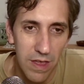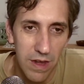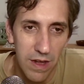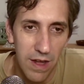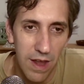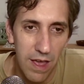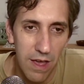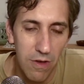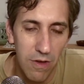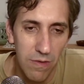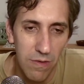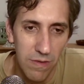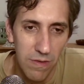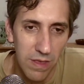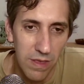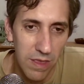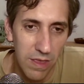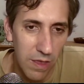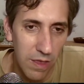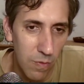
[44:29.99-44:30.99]
Now
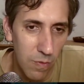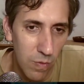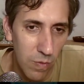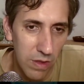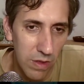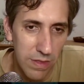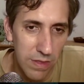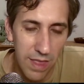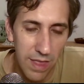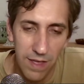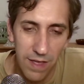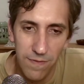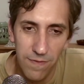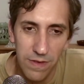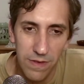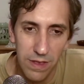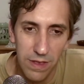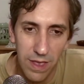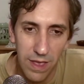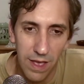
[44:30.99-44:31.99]
he will
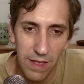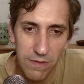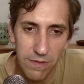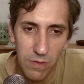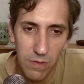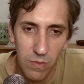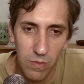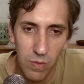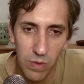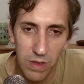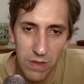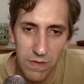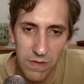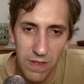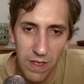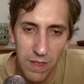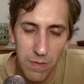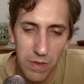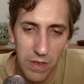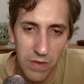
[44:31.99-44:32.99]
definitely castle
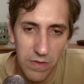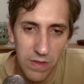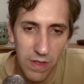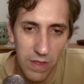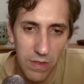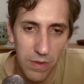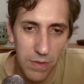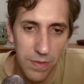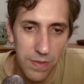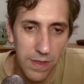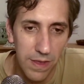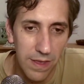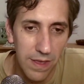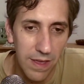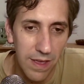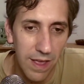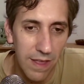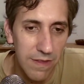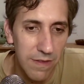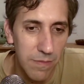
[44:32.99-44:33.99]
queenside because I don't think
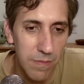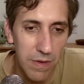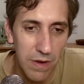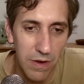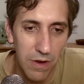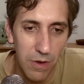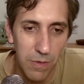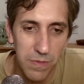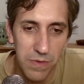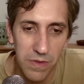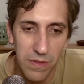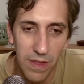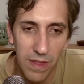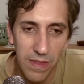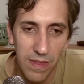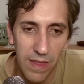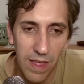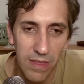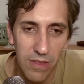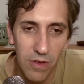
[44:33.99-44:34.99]
he has a better option
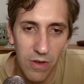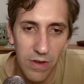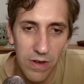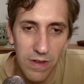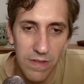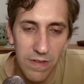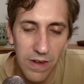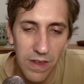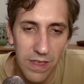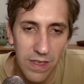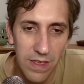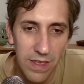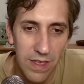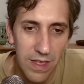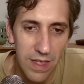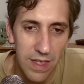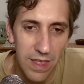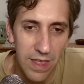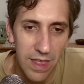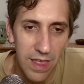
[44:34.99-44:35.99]
than that, honestly.
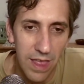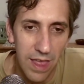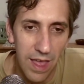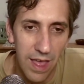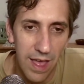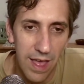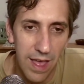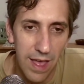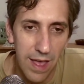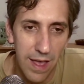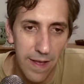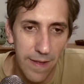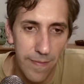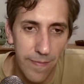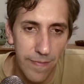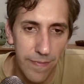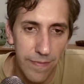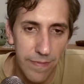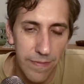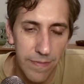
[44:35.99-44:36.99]

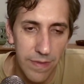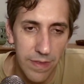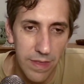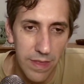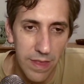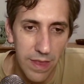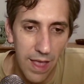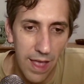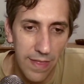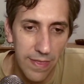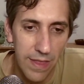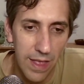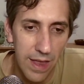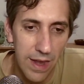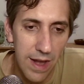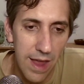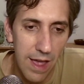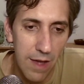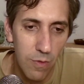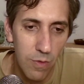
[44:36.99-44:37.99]
And
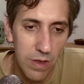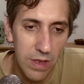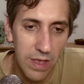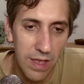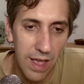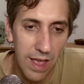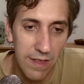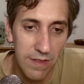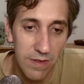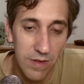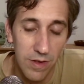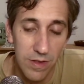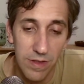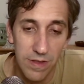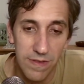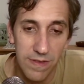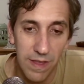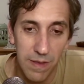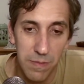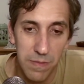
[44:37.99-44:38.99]
then I will castle on the
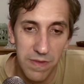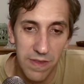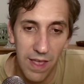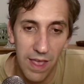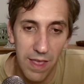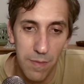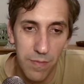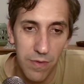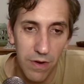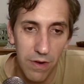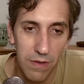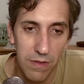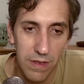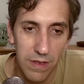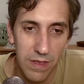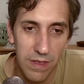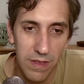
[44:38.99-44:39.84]
same side, probably.